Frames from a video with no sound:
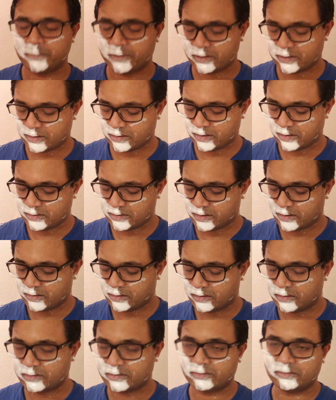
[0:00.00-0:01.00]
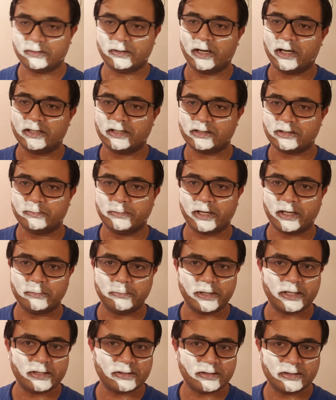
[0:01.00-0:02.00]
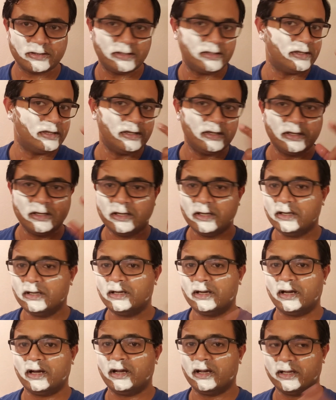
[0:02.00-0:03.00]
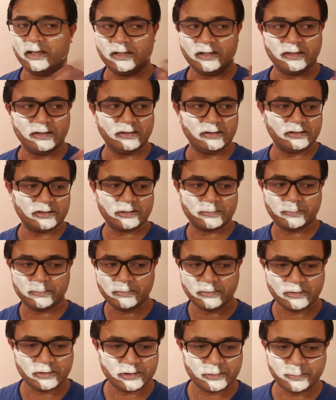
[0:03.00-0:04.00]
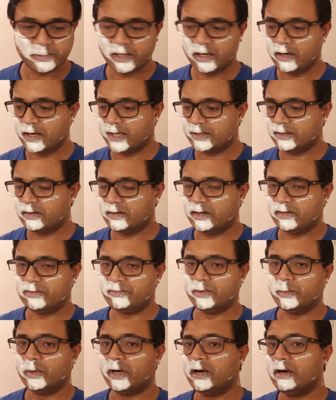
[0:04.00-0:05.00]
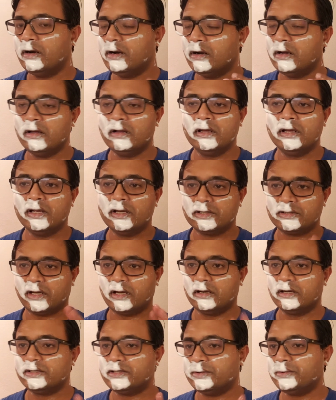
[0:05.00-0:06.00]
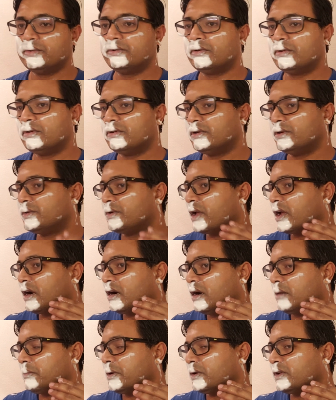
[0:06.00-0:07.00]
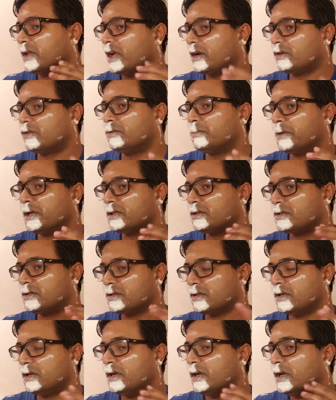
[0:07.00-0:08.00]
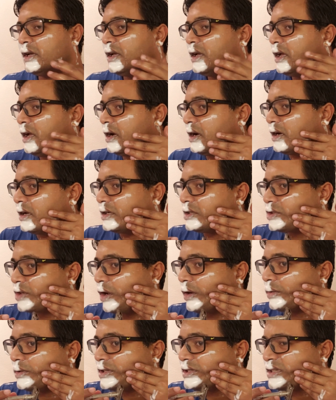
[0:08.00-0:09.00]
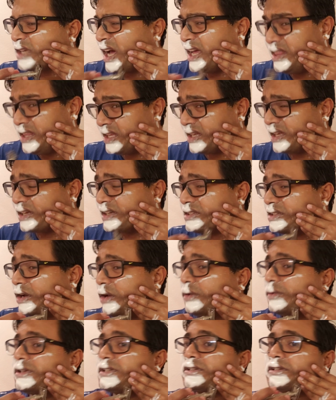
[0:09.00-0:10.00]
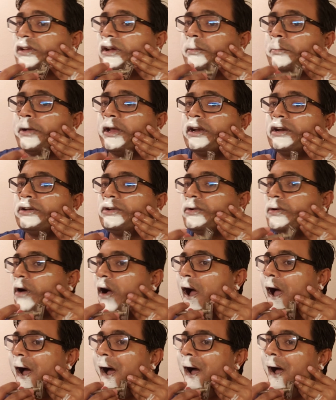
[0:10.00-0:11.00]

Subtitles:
person in general, so I just make a mess. I spill leather everywhere. So unless you care about that too much, I think it's always better to